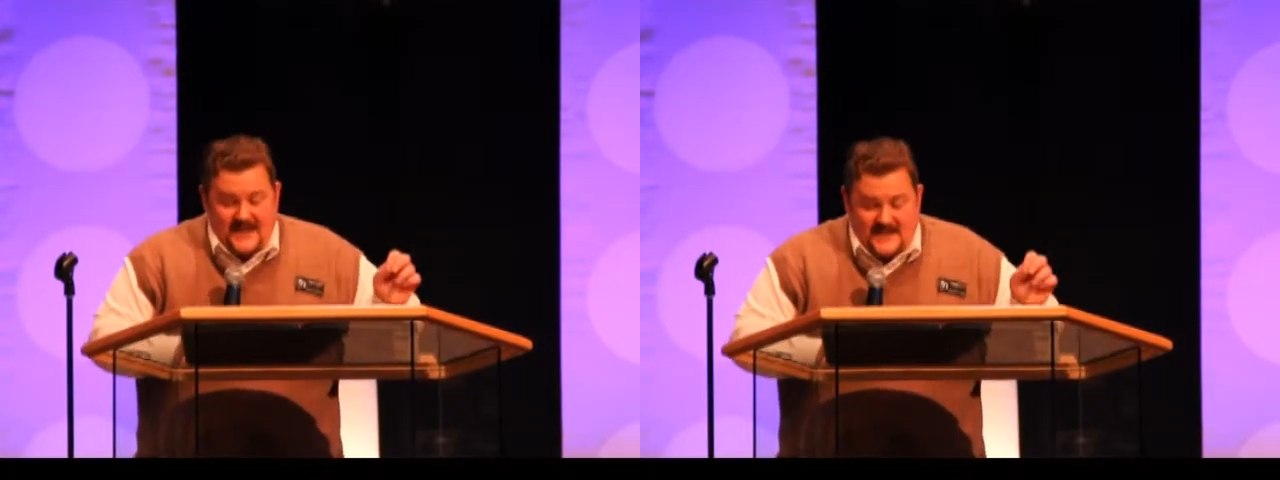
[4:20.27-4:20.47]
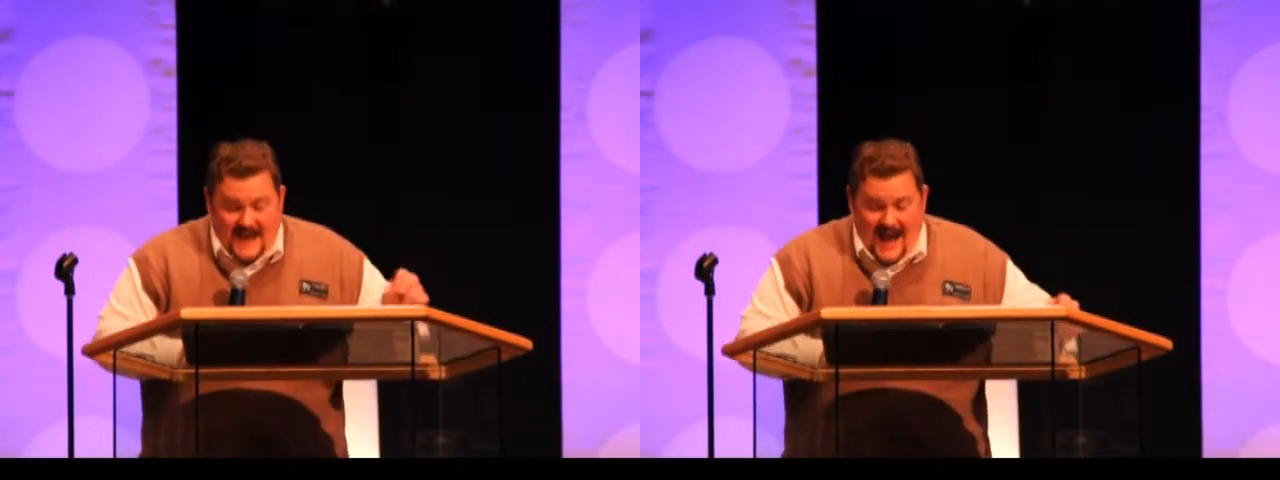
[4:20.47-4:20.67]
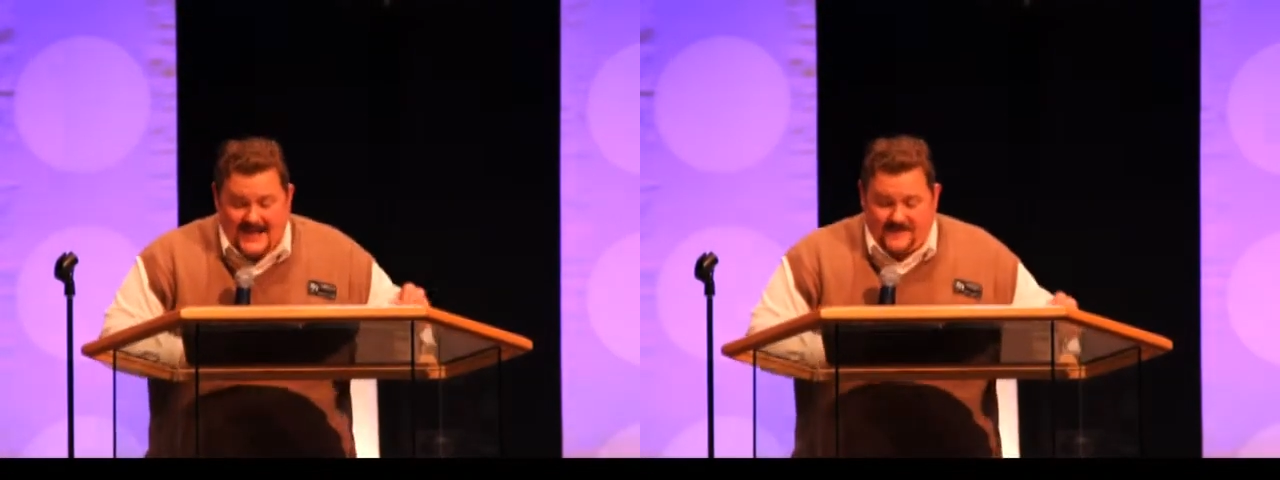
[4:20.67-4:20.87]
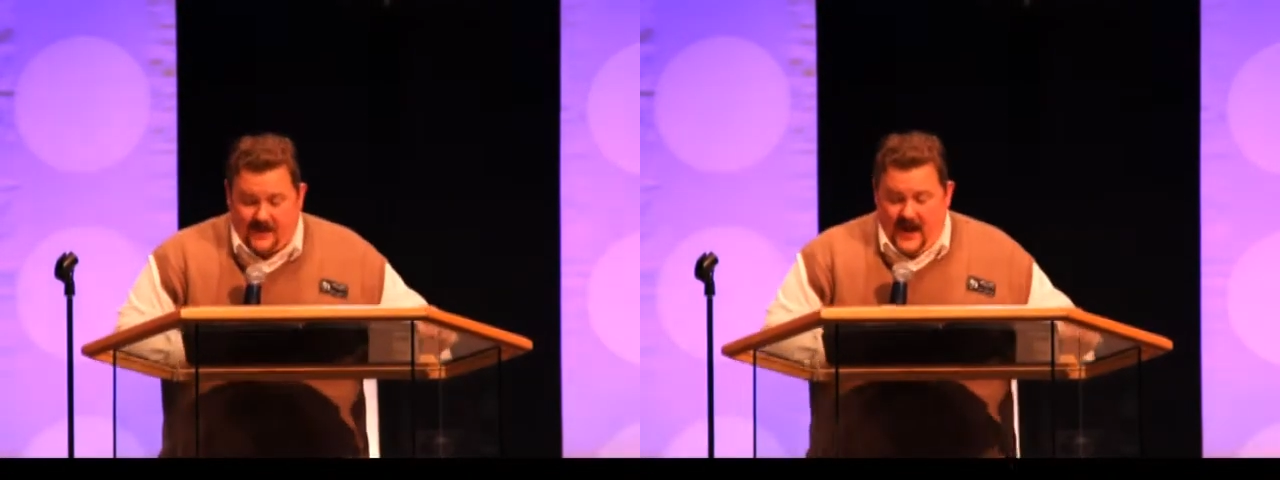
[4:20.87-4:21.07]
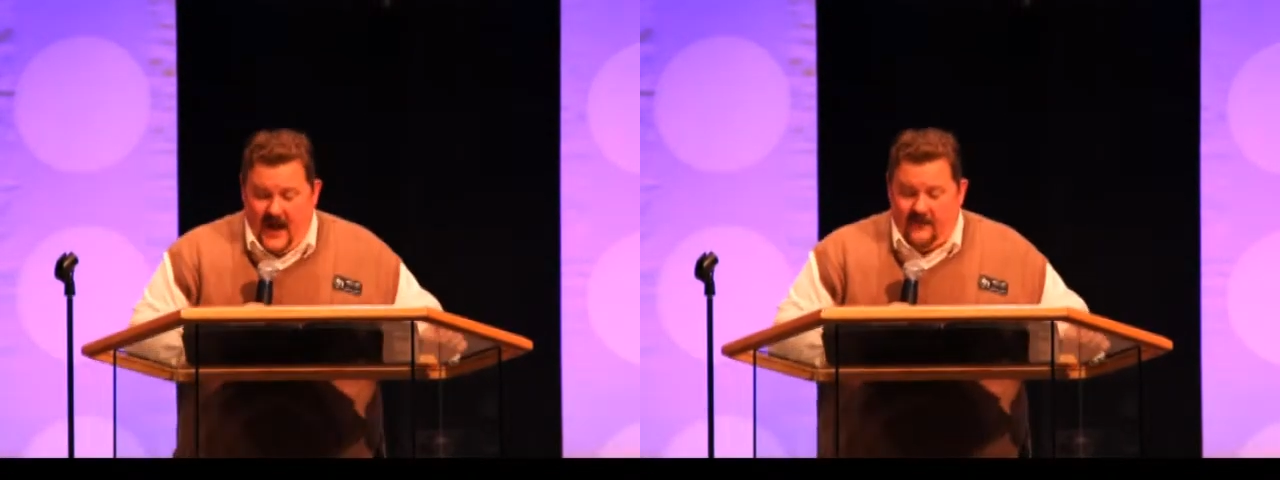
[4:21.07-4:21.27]
is God's
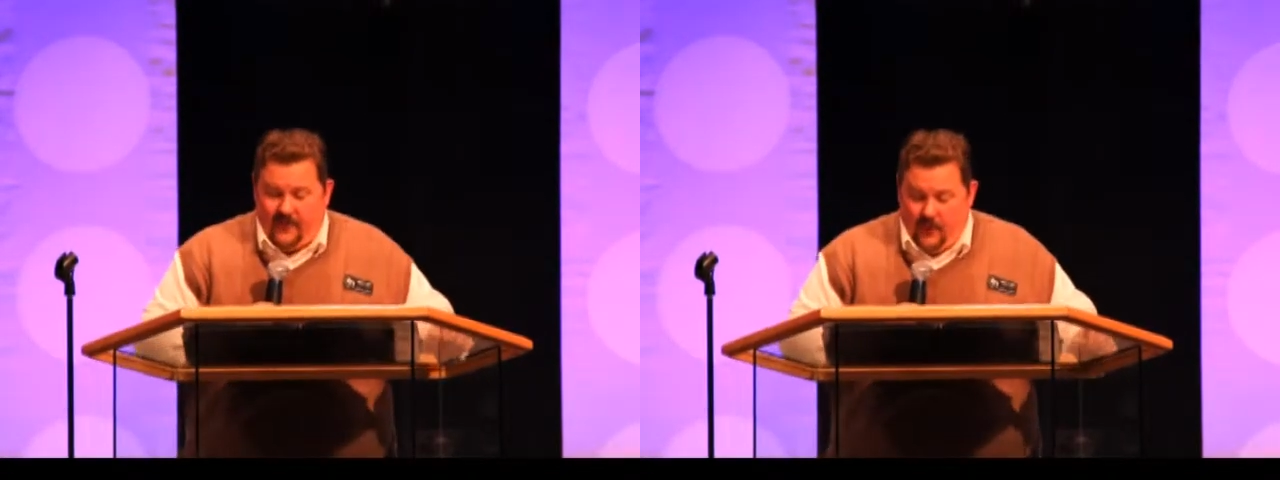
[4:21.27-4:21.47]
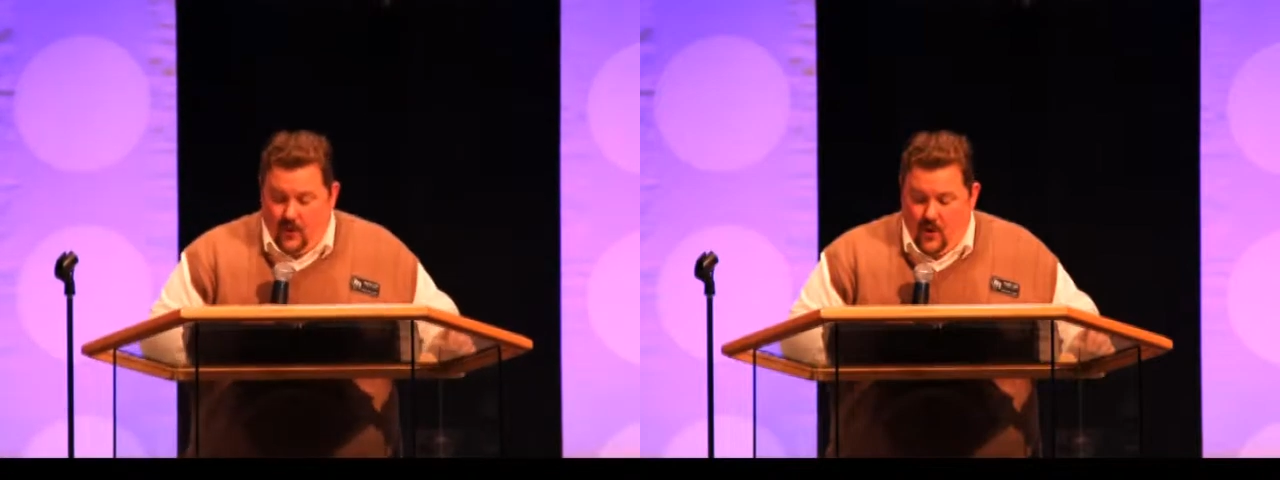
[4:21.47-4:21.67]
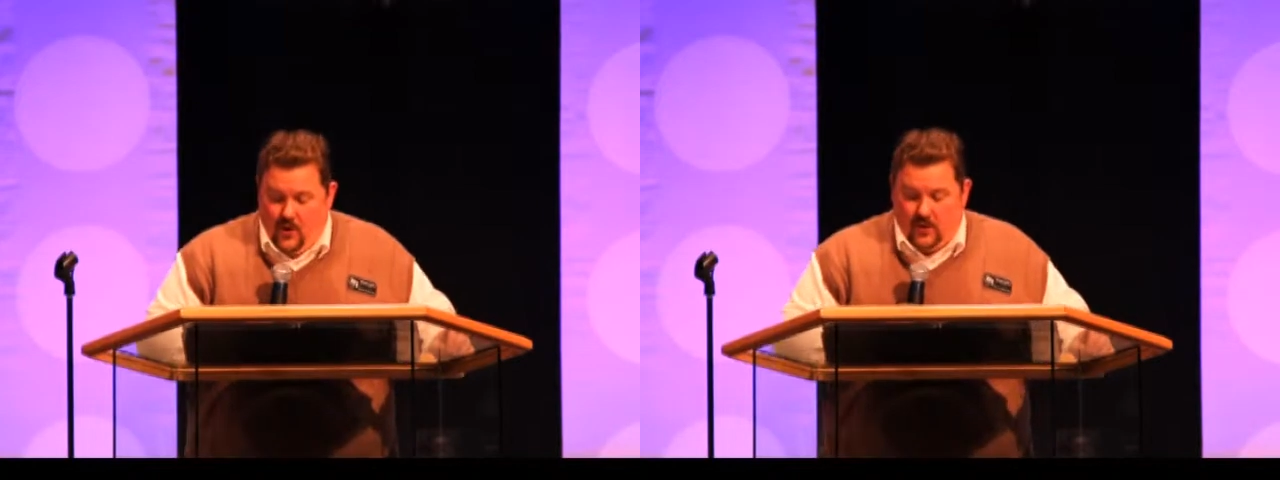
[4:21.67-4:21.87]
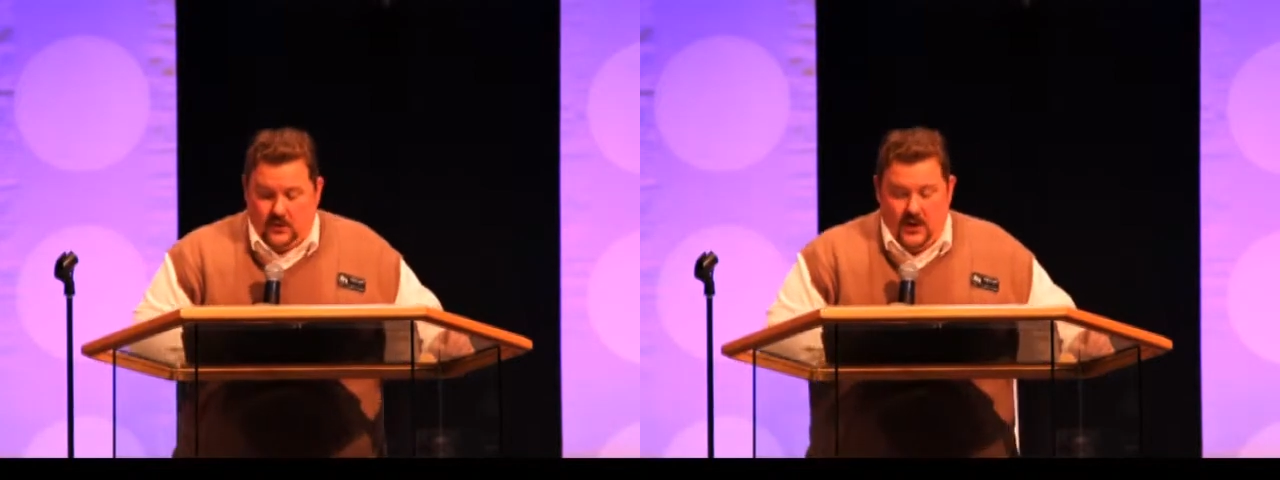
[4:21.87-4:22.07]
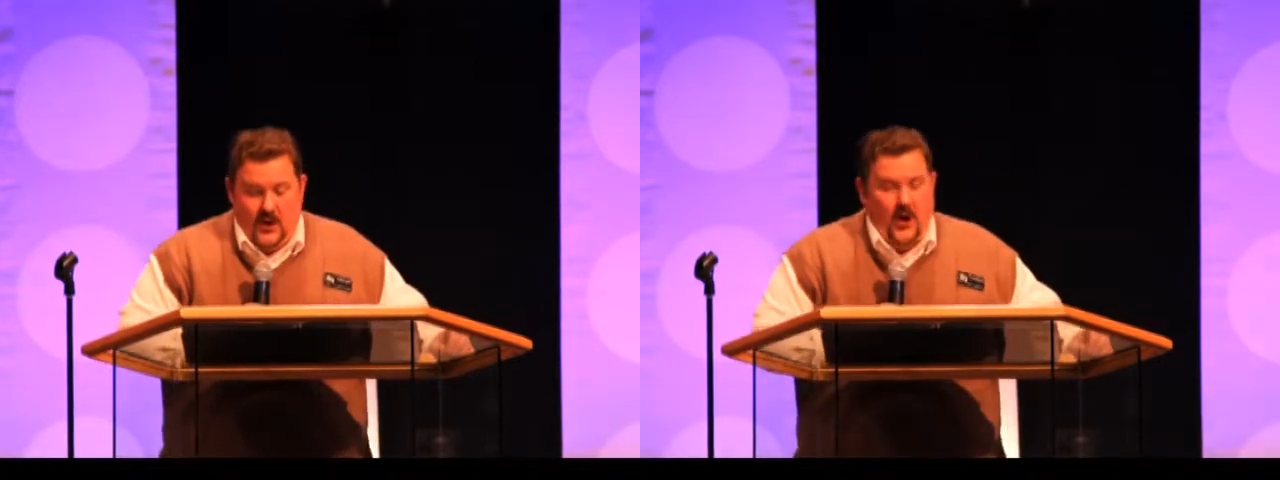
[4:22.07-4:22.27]
plan for the world.